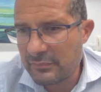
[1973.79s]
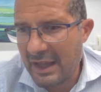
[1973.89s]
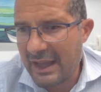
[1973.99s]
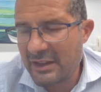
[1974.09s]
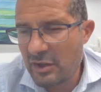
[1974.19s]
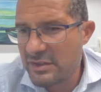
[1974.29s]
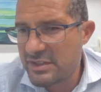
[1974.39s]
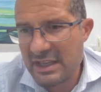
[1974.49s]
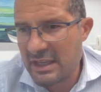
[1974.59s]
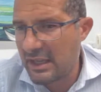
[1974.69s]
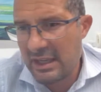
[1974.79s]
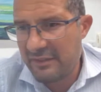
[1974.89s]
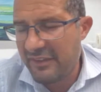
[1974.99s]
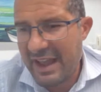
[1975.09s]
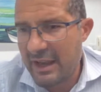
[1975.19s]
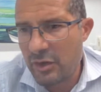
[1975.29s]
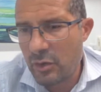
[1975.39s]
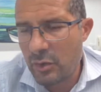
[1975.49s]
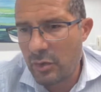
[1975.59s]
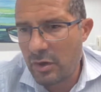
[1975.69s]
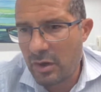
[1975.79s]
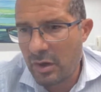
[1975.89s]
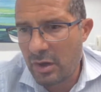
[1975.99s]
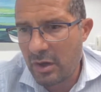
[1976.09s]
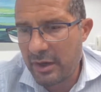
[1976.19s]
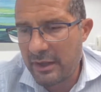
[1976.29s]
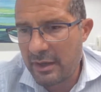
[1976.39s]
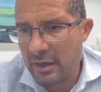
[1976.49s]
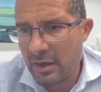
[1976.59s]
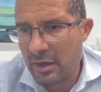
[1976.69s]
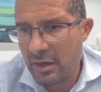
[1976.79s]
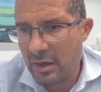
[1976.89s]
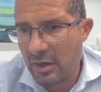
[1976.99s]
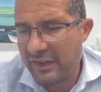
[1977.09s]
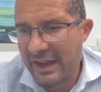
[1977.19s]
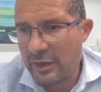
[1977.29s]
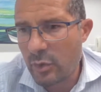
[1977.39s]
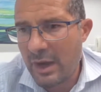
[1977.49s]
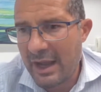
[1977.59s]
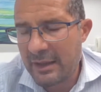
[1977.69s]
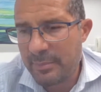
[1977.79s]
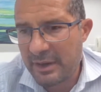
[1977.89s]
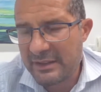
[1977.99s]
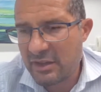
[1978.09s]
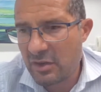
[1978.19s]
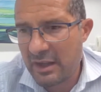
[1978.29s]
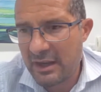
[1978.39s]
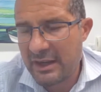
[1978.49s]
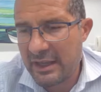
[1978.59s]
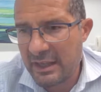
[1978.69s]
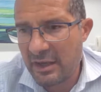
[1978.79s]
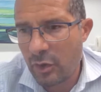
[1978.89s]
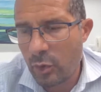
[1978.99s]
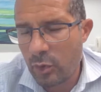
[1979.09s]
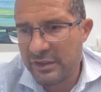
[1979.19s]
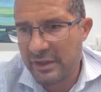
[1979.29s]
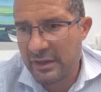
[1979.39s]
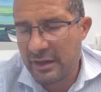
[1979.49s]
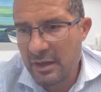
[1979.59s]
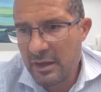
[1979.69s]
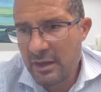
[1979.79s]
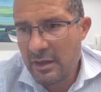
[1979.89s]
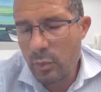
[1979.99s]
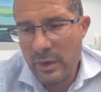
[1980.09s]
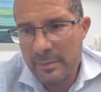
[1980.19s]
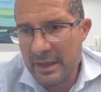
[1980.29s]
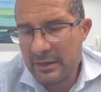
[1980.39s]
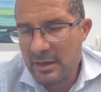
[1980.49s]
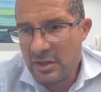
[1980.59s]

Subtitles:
I don't see a value of IUI, particularly in older women.